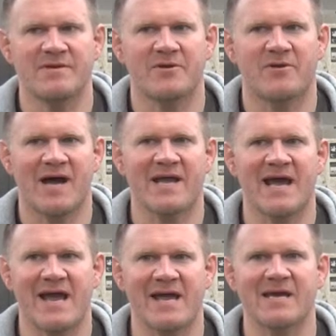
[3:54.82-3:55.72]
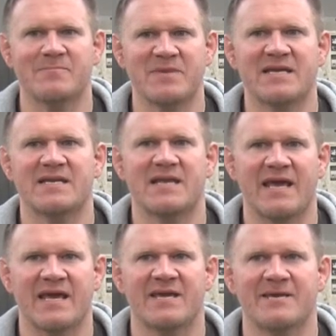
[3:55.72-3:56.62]
I am in
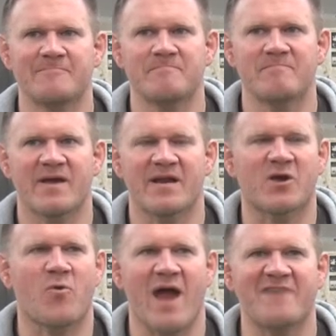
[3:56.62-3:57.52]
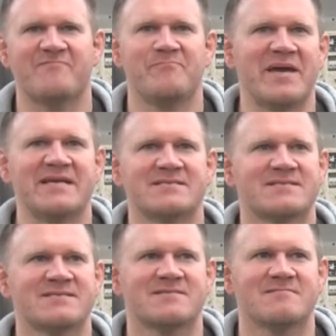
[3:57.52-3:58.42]
a kind of
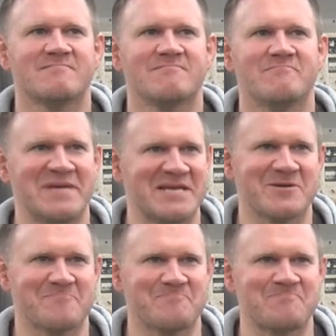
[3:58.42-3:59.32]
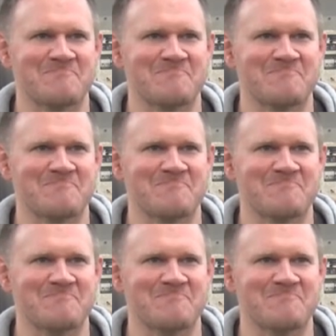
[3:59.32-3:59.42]
craft-based medium,